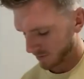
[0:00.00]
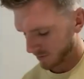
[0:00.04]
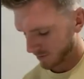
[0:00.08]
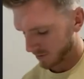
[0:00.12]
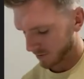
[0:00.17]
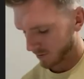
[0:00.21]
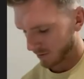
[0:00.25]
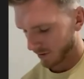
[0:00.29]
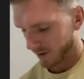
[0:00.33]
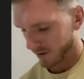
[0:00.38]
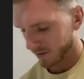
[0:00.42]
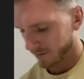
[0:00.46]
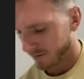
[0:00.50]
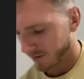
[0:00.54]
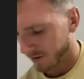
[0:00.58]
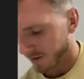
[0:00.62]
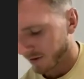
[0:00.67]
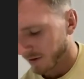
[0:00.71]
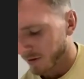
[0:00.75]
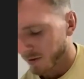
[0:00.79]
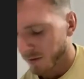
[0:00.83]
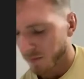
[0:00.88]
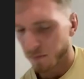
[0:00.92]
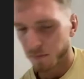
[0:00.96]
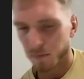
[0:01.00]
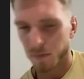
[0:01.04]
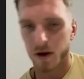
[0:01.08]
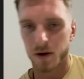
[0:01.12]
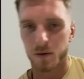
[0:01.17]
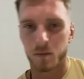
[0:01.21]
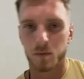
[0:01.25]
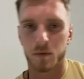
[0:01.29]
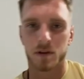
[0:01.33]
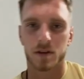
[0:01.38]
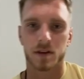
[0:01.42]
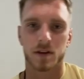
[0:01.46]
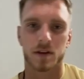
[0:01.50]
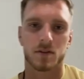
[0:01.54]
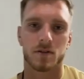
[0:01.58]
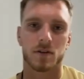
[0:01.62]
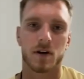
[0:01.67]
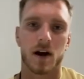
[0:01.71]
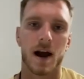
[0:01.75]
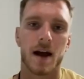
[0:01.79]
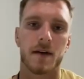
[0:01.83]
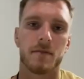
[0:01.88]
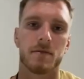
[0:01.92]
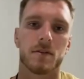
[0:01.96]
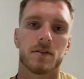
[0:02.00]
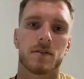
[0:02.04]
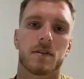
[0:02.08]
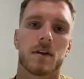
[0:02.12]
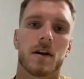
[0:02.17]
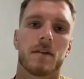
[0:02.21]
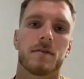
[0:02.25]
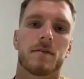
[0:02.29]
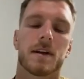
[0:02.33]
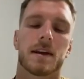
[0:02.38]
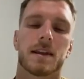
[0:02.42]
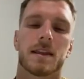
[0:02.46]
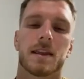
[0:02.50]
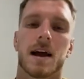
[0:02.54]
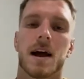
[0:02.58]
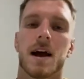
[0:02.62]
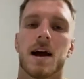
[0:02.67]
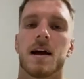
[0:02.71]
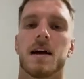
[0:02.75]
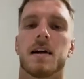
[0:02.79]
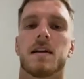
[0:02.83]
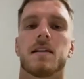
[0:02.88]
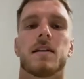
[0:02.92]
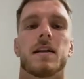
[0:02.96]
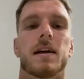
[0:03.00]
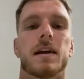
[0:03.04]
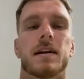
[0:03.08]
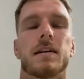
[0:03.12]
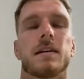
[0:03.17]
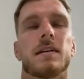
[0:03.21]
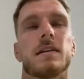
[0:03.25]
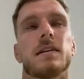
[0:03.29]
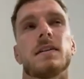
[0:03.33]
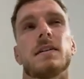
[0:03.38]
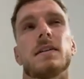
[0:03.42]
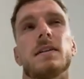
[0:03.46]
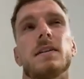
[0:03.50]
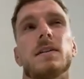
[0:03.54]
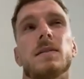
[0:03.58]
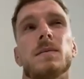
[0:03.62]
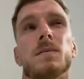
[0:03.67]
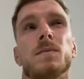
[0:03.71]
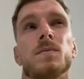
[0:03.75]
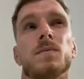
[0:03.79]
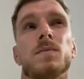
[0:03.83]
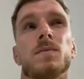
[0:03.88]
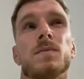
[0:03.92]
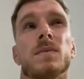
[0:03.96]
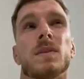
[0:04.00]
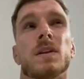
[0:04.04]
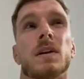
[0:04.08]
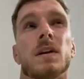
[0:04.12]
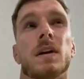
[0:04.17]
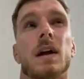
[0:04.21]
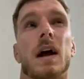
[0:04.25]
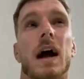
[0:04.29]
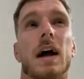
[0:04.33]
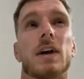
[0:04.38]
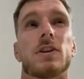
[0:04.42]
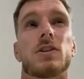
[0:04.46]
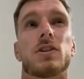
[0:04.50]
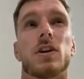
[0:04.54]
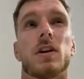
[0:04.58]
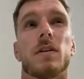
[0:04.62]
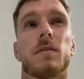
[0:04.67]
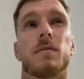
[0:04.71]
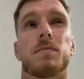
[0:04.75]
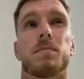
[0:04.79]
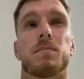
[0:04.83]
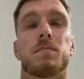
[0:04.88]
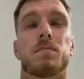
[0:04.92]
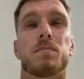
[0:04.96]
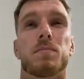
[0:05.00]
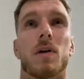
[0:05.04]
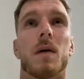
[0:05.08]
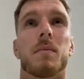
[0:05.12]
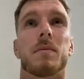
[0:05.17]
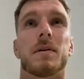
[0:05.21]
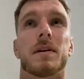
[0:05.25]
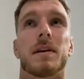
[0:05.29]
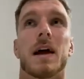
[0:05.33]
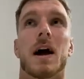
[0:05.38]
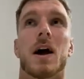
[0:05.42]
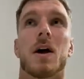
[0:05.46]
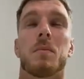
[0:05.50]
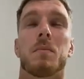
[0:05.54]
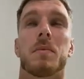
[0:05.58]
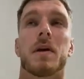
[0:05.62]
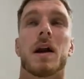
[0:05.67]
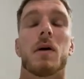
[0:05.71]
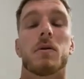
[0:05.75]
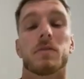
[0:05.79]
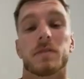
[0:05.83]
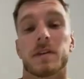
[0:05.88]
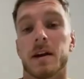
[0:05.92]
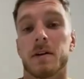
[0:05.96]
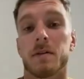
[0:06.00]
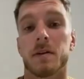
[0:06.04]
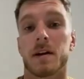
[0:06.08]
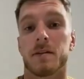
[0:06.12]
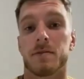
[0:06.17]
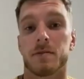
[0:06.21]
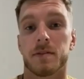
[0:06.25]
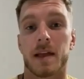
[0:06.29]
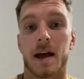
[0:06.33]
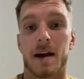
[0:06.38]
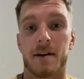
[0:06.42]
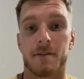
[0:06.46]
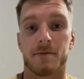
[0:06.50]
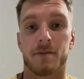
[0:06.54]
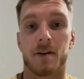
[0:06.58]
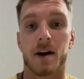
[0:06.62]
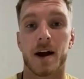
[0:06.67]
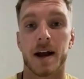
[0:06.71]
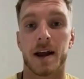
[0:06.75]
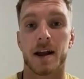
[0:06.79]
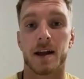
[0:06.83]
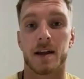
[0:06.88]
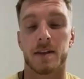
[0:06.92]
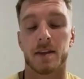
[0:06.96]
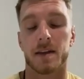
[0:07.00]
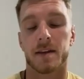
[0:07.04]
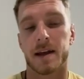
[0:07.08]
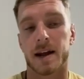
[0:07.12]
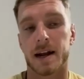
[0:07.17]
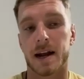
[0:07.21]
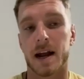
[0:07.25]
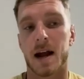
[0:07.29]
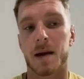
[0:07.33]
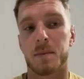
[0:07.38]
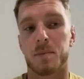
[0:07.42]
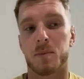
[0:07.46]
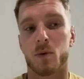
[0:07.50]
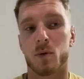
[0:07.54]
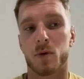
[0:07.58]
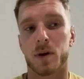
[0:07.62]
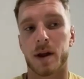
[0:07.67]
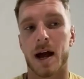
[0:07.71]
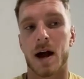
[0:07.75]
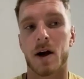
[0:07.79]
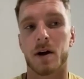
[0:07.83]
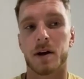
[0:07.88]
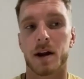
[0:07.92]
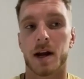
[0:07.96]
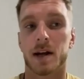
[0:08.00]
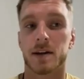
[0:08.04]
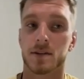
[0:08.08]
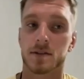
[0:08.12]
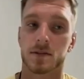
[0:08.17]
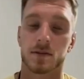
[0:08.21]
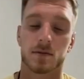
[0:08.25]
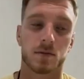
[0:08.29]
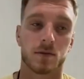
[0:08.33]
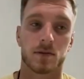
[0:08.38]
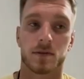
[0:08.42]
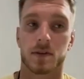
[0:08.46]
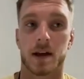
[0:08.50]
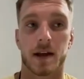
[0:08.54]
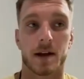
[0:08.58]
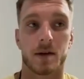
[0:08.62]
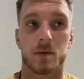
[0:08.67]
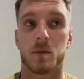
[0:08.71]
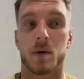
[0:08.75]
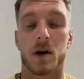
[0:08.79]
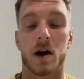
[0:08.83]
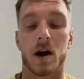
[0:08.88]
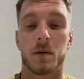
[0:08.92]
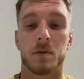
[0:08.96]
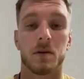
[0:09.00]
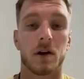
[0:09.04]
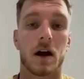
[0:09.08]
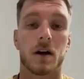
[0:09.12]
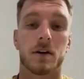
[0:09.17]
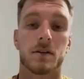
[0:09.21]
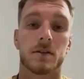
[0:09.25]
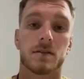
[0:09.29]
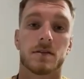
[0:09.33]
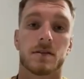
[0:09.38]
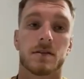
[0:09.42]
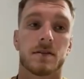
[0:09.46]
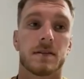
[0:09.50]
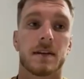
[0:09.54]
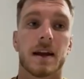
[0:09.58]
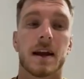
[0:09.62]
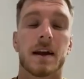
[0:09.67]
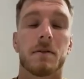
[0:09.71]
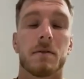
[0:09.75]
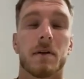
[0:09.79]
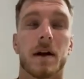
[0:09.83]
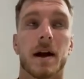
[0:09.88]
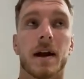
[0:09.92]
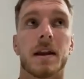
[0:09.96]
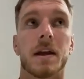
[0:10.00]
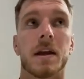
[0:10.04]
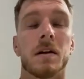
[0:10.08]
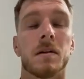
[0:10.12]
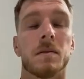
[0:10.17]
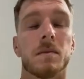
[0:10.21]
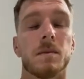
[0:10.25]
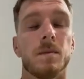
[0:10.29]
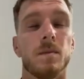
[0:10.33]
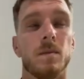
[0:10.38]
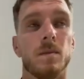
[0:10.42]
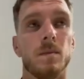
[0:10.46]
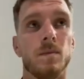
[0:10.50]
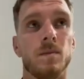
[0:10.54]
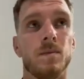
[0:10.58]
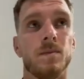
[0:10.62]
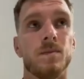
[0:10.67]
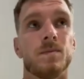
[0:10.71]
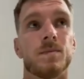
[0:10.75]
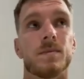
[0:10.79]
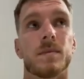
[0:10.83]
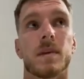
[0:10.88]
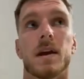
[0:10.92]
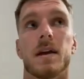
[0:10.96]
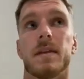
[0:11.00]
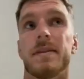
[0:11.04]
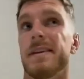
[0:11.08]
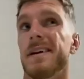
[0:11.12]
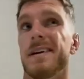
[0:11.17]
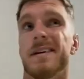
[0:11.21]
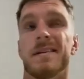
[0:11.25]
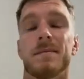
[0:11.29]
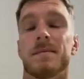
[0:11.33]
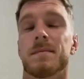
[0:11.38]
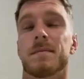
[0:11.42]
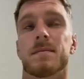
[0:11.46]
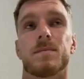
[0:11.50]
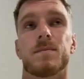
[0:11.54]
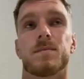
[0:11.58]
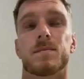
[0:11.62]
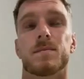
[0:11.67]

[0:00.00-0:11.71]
go crazy. But with the drive and stuff like that, like I should have probably doubt, but I was getting ready for that fight, and then that guy pulled out, and I just was like, "Well, I'll just stay ready," and then